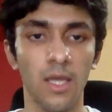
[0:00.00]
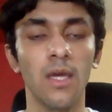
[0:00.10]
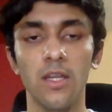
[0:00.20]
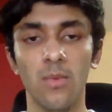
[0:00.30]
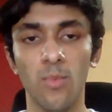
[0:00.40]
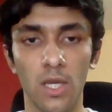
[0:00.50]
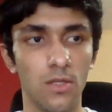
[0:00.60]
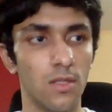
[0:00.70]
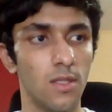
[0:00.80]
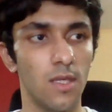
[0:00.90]
and you make sure
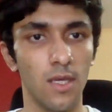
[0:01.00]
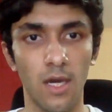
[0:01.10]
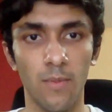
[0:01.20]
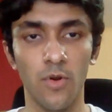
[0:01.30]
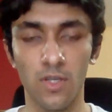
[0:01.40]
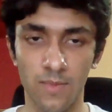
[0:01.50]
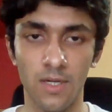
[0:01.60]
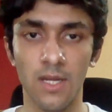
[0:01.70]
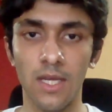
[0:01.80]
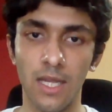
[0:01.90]
that the approximate
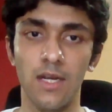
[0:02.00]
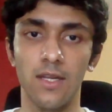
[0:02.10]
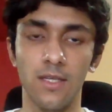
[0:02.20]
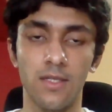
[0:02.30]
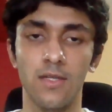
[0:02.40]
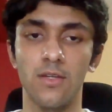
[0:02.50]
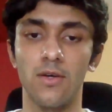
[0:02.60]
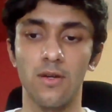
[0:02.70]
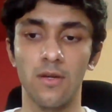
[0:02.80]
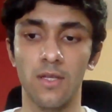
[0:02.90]
calories that you're
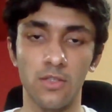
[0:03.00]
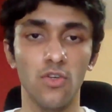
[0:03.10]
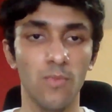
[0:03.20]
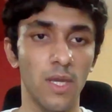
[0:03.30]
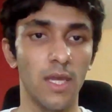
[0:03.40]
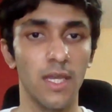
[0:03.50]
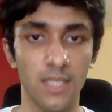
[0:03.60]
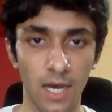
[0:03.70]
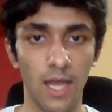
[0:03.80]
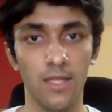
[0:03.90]
consuming is
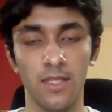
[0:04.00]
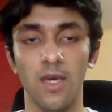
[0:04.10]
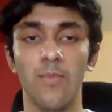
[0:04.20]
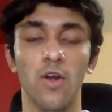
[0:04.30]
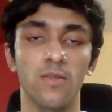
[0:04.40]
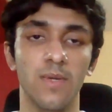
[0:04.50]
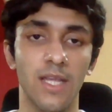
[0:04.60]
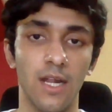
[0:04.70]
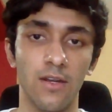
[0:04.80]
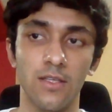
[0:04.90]
higher than the approximate
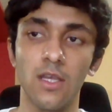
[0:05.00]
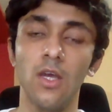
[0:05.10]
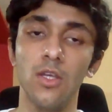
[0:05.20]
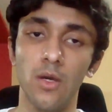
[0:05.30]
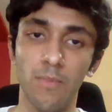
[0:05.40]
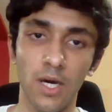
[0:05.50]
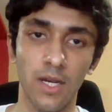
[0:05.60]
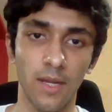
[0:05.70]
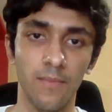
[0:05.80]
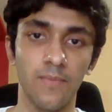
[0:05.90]
calories you're
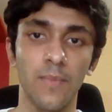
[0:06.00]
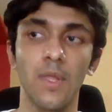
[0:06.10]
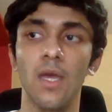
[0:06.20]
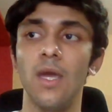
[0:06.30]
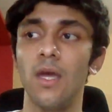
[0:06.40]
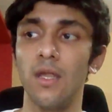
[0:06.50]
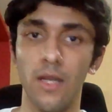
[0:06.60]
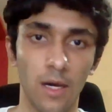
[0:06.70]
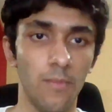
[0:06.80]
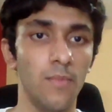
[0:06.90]
burning. Now,